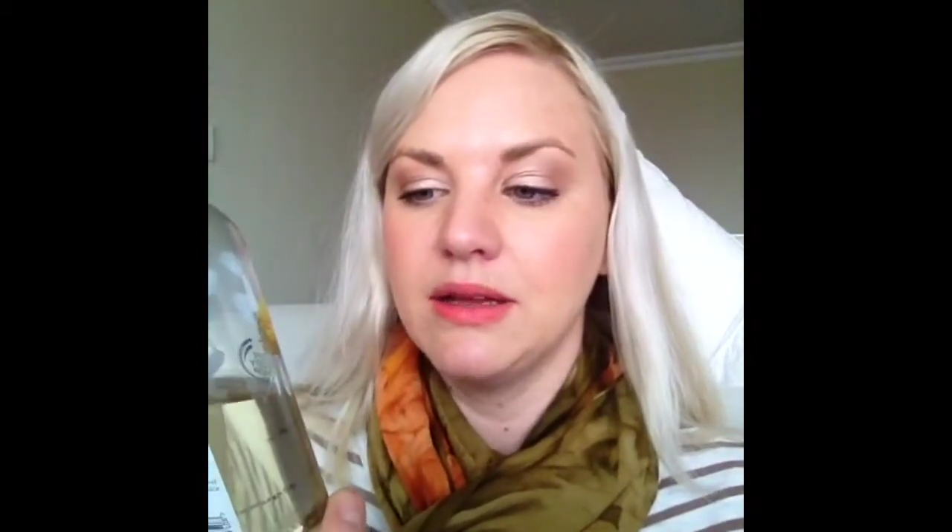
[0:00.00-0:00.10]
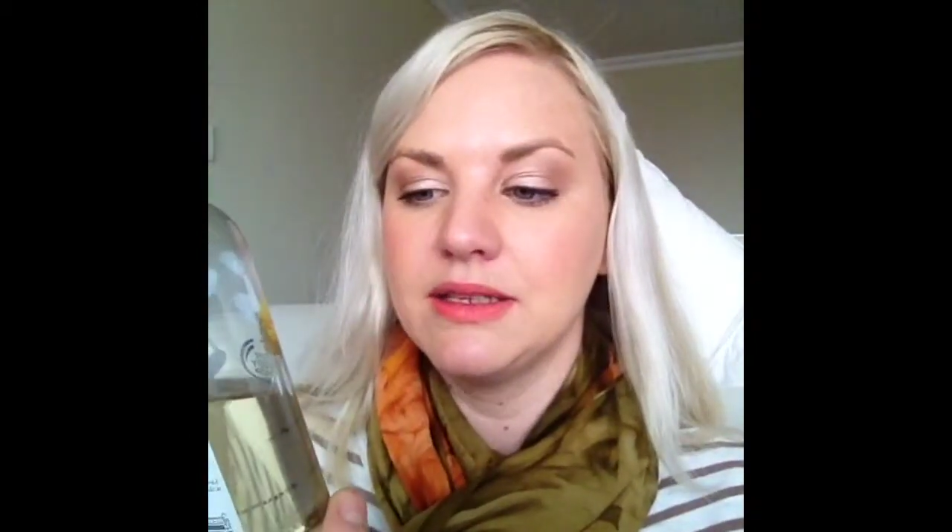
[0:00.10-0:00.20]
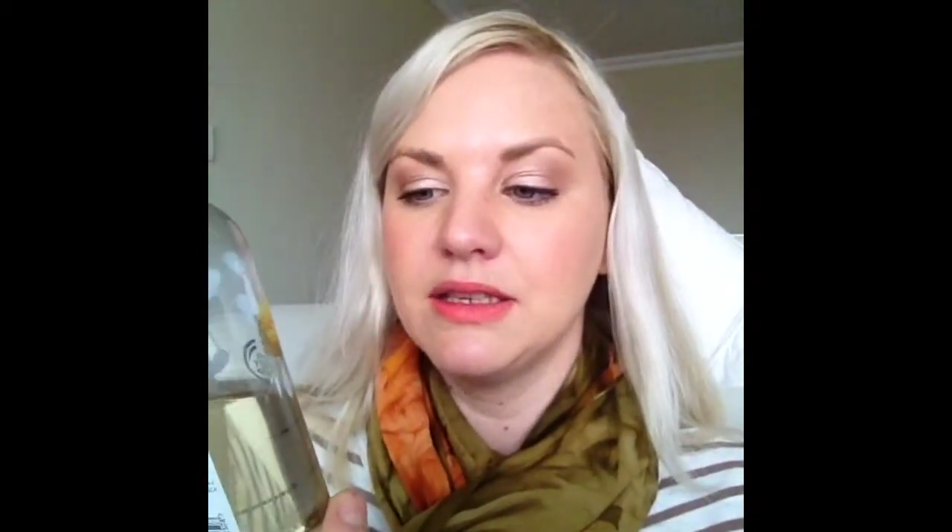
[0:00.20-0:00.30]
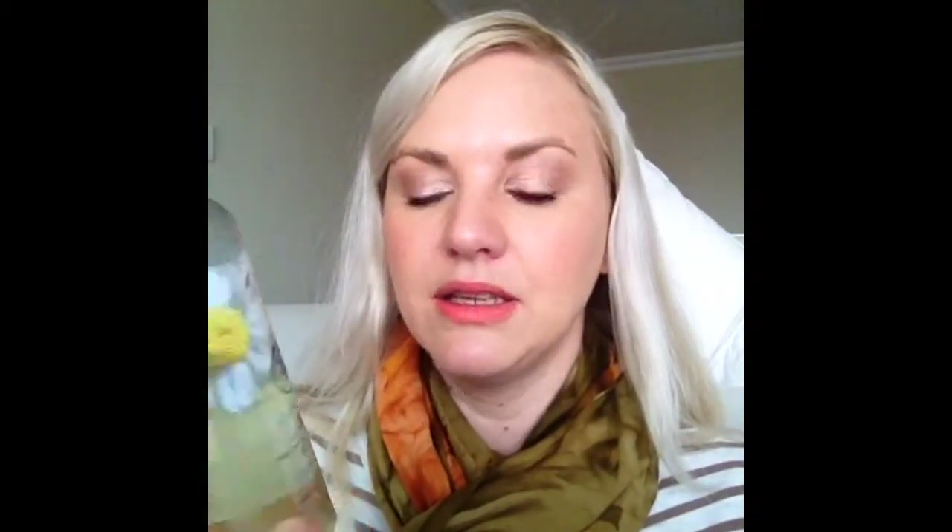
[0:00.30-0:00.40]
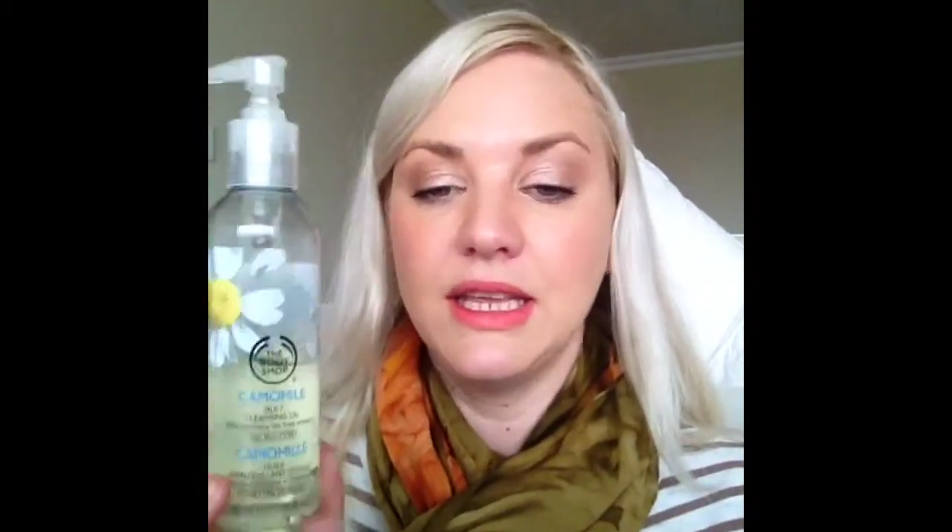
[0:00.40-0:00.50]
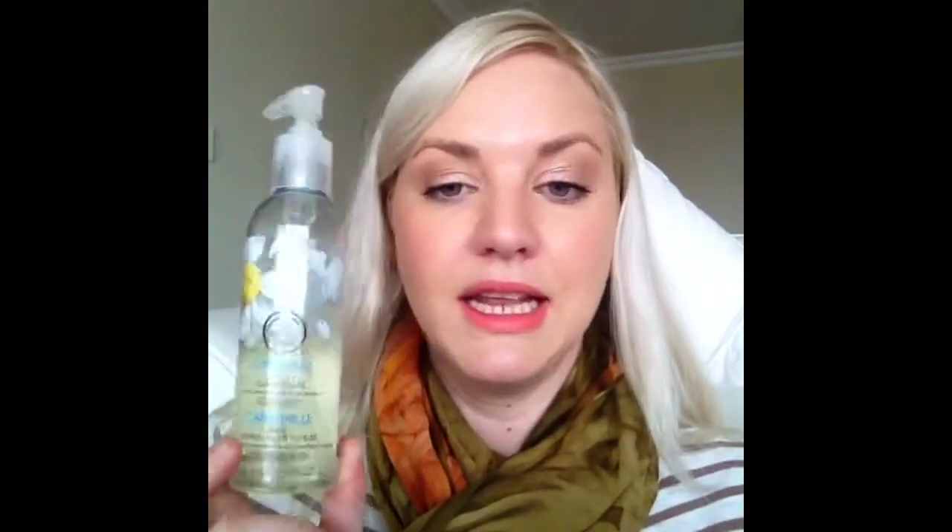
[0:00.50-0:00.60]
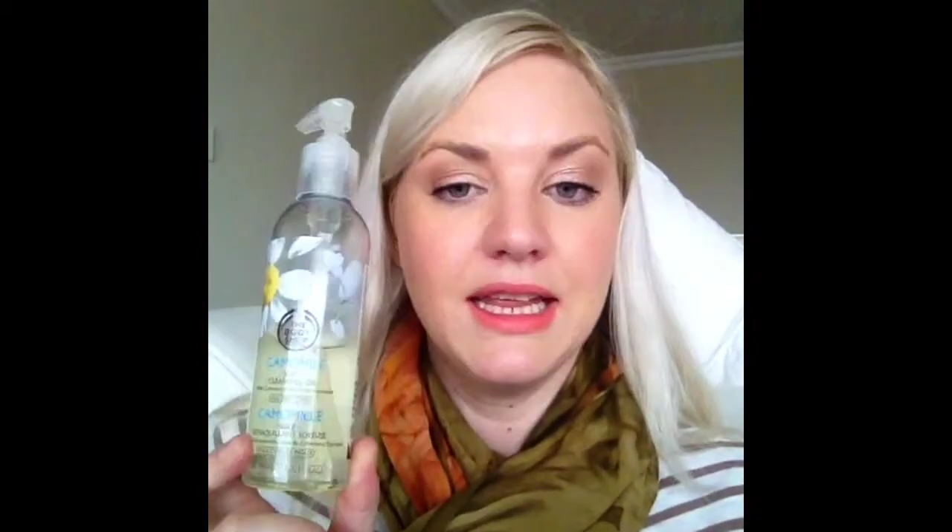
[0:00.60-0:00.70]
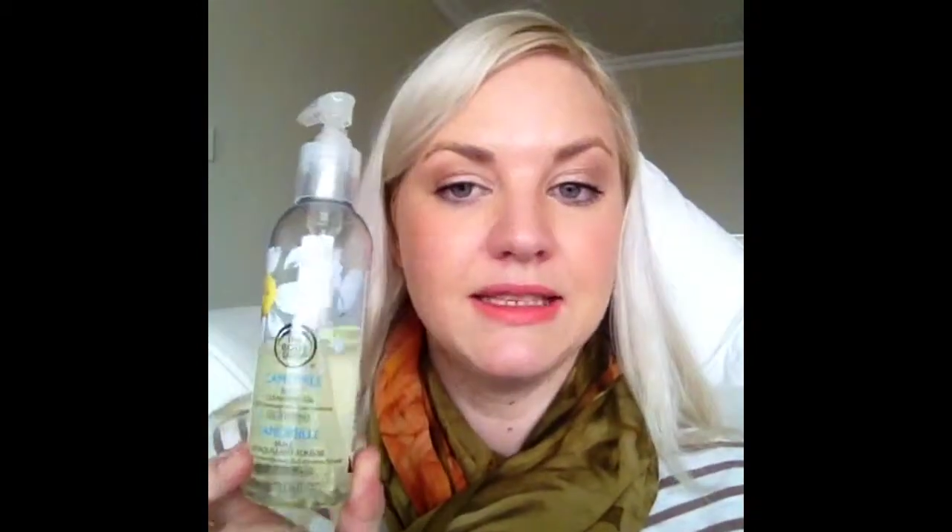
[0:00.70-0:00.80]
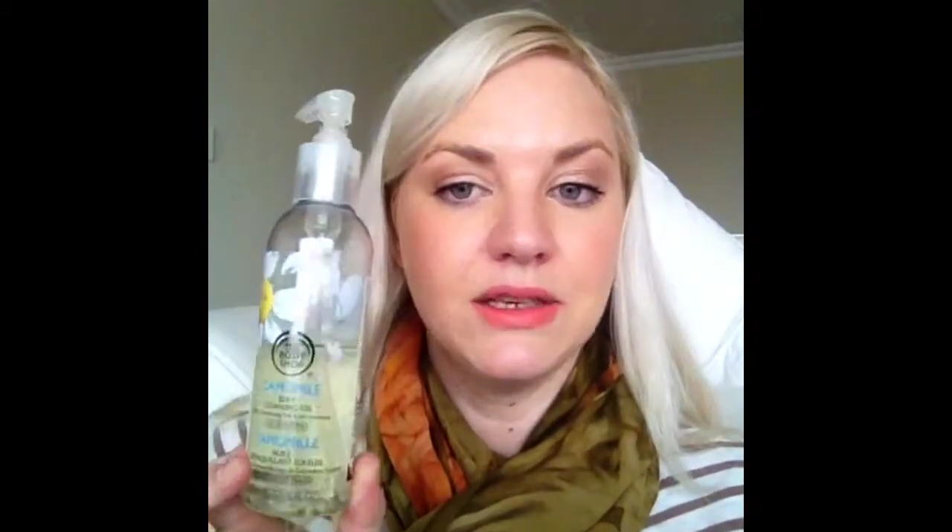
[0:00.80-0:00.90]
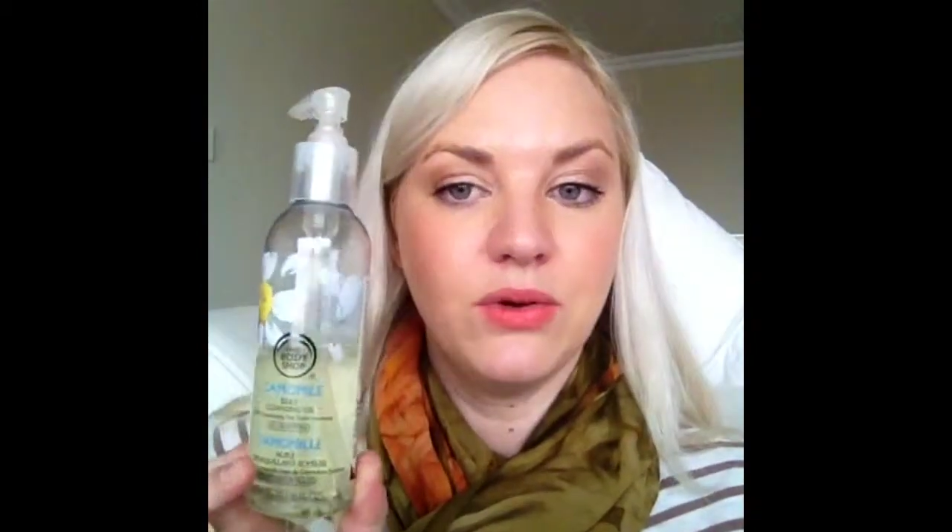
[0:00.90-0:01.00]
silky
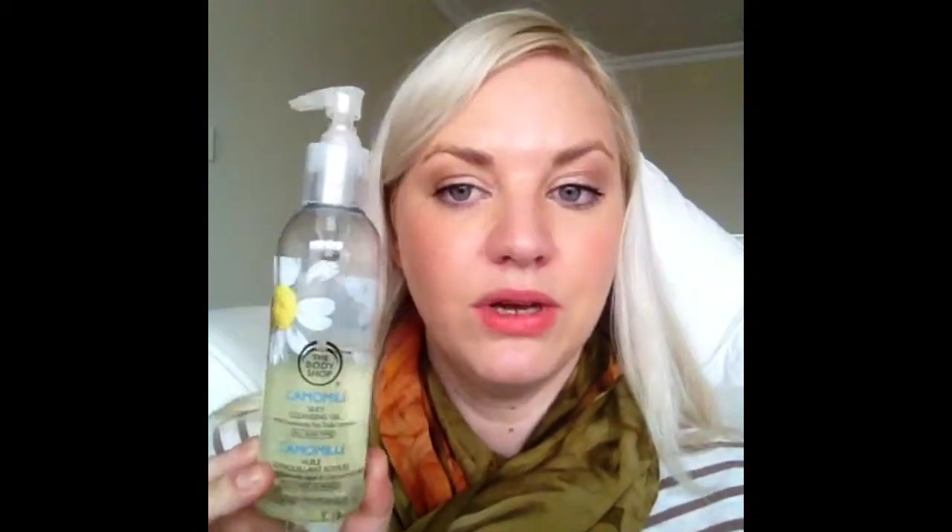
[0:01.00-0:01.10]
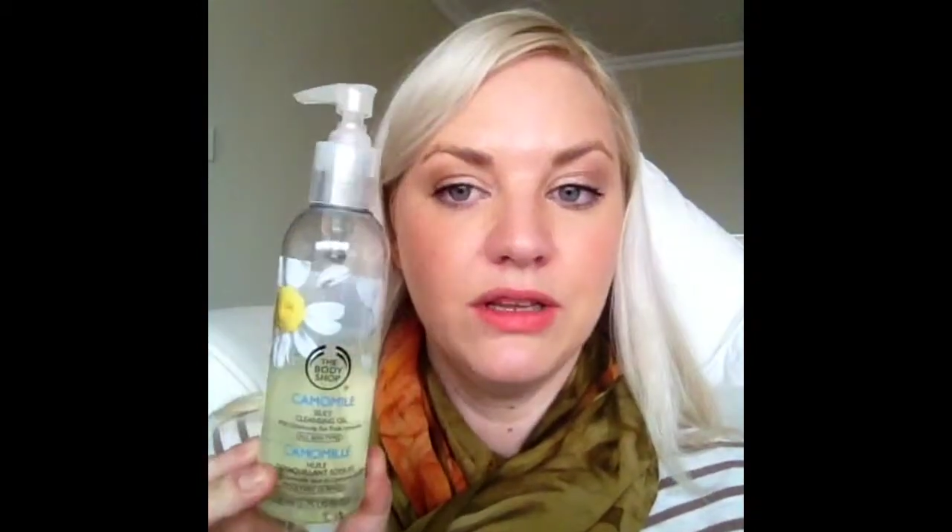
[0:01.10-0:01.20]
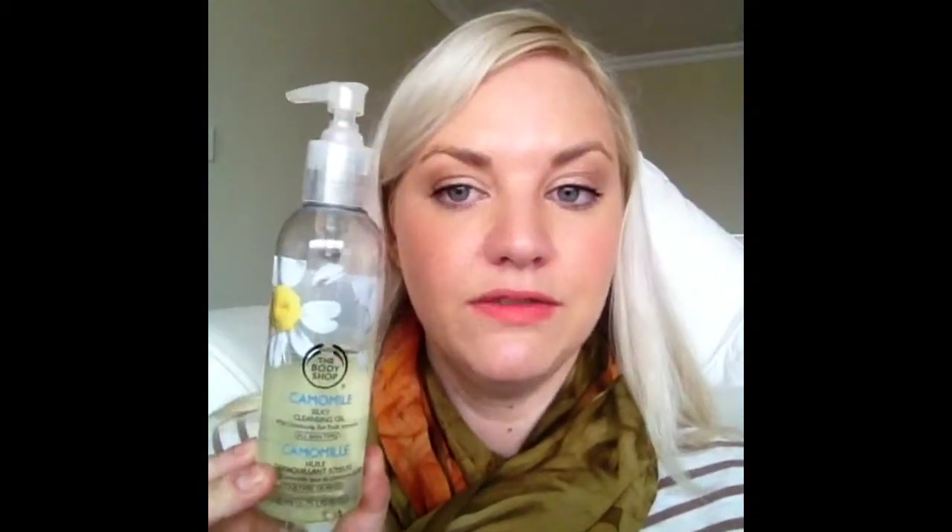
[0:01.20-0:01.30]
cleansing oil